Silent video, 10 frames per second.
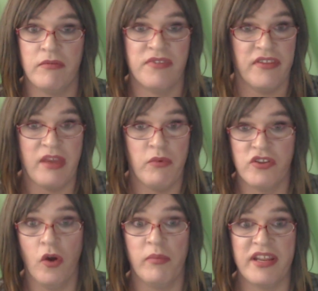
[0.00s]
that they would
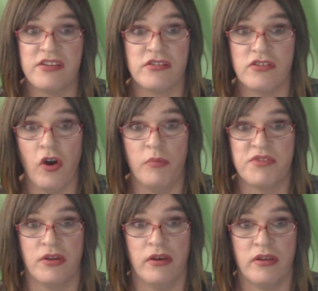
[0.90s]
normally stop
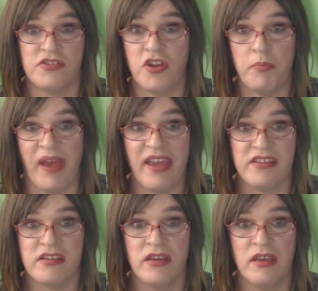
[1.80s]
at,